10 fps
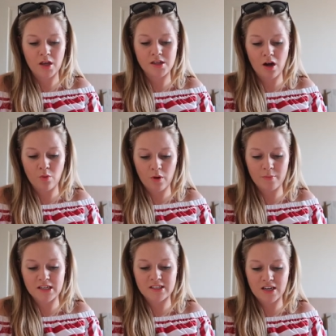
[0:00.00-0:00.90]
Young
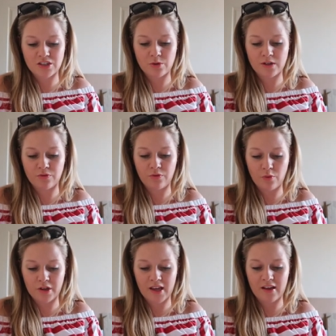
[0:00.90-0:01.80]
women, 10 to
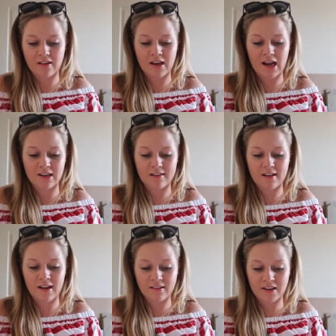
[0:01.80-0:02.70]
24 years, and
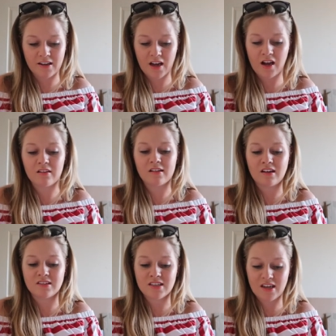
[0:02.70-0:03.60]
adolescent girls,
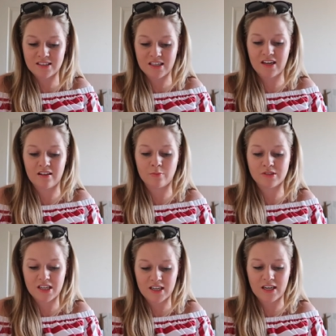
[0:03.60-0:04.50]
10 to 19 years in
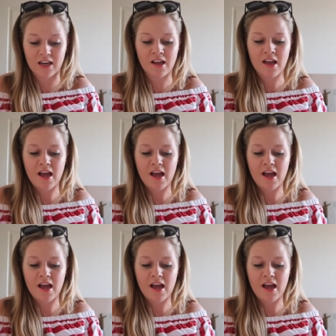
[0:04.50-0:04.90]
particular,